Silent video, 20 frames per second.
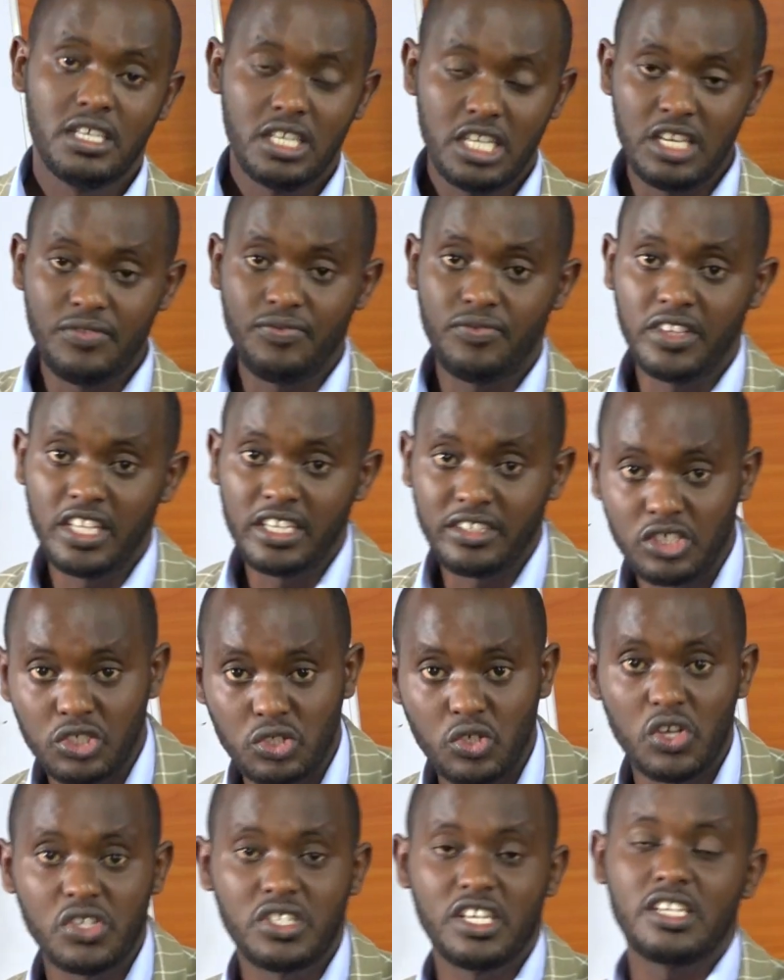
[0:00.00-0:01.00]
If the
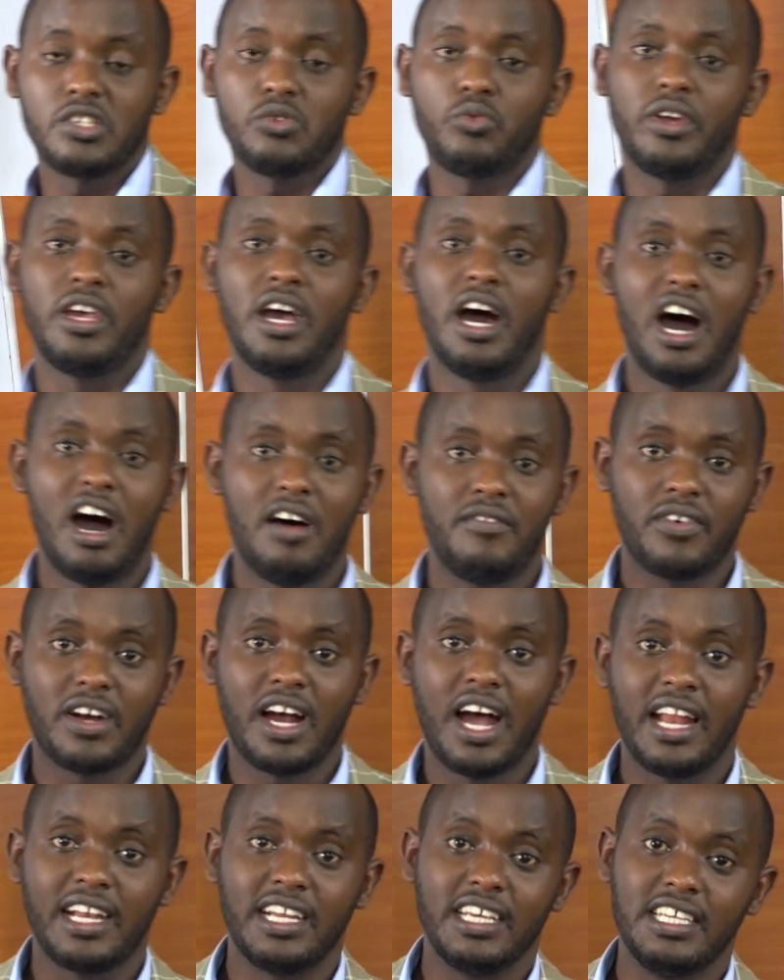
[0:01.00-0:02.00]
resources we have
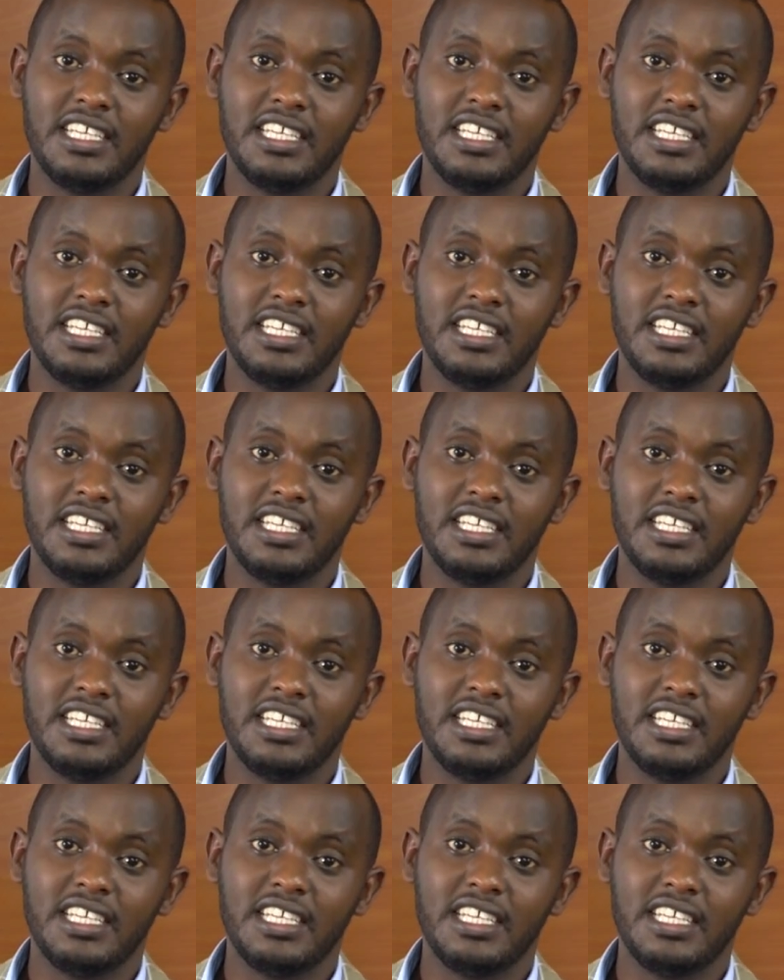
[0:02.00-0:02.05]
can